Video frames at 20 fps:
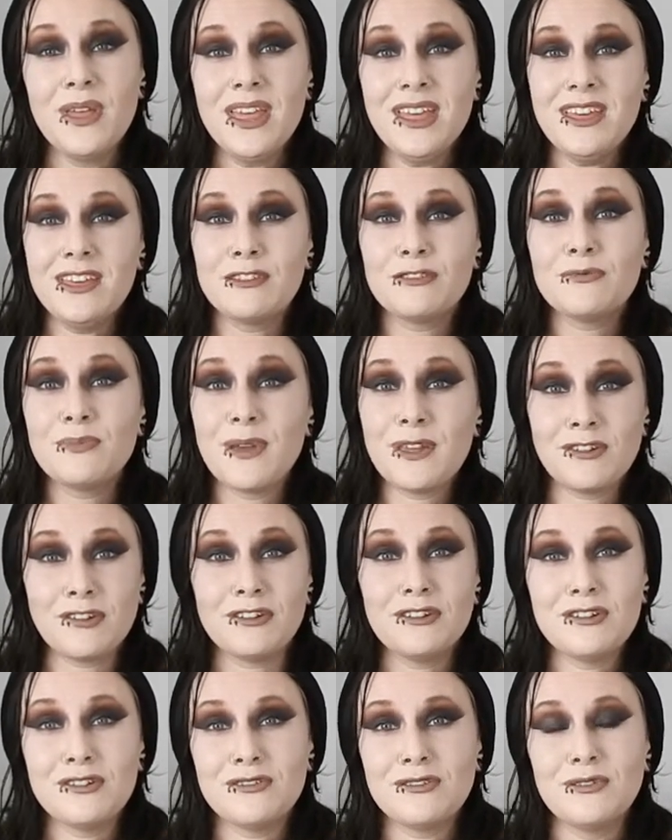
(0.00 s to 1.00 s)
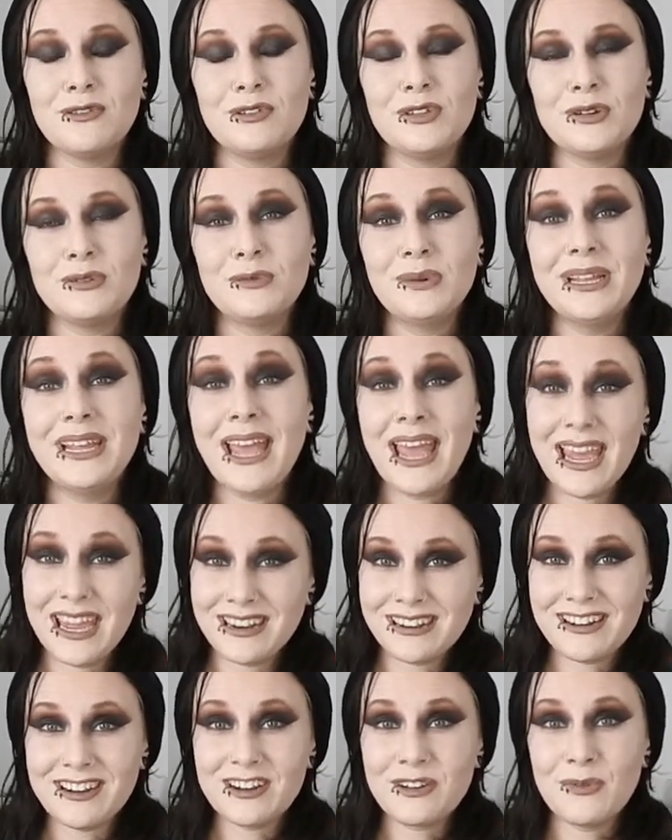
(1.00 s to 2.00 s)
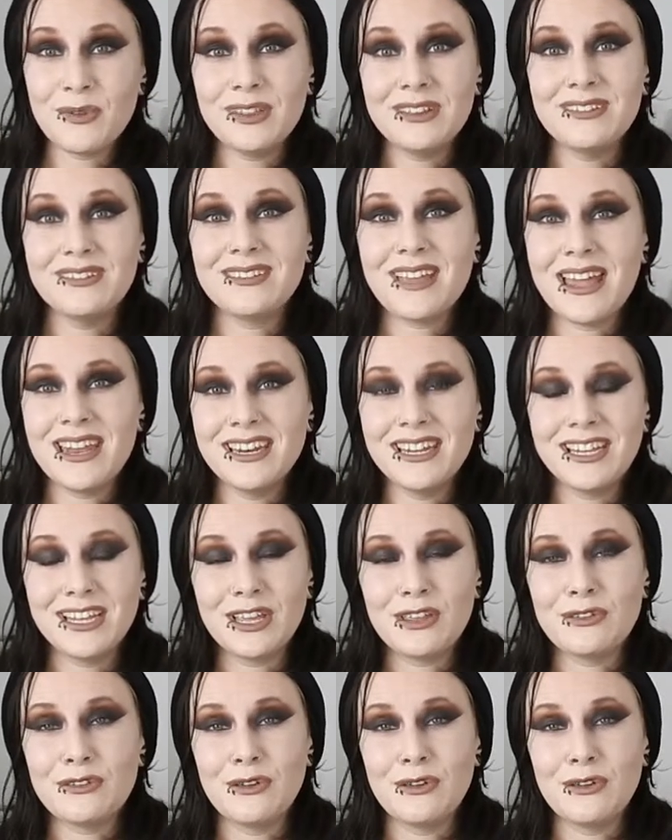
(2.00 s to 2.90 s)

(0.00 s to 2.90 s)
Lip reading: especially so that we can talk about this ending,